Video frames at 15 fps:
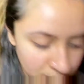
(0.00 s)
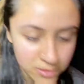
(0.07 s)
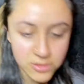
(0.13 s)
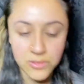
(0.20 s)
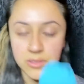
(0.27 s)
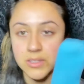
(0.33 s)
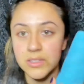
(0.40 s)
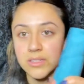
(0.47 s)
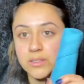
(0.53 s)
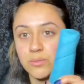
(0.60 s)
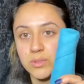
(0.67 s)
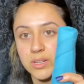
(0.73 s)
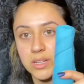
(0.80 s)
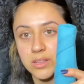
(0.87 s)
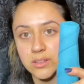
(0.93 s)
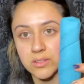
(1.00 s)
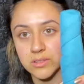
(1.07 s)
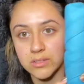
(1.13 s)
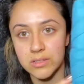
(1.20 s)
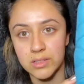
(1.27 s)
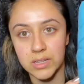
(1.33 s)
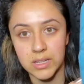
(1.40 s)
So this is what it
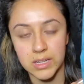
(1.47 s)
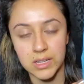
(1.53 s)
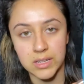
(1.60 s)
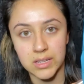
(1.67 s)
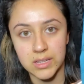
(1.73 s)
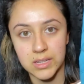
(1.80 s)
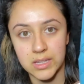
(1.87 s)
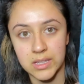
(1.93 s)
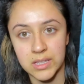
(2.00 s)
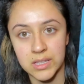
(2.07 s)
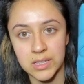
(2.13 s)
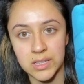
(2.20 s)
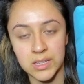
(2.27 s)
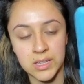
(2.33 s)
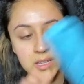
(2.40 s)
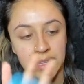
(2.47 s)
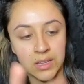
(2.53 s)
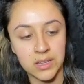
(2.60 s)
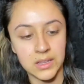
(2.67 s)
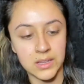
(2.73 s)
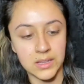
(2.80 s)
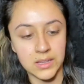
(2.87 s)
looks like.
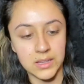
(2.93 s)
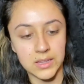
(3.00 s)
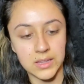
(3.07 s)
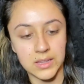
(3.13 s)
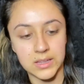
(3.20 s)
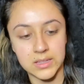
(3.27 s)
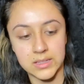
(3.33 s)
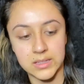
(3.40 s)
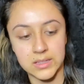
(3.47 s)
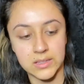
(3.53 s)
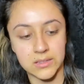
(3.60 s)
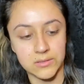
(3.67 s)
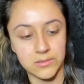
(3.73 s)
It has this little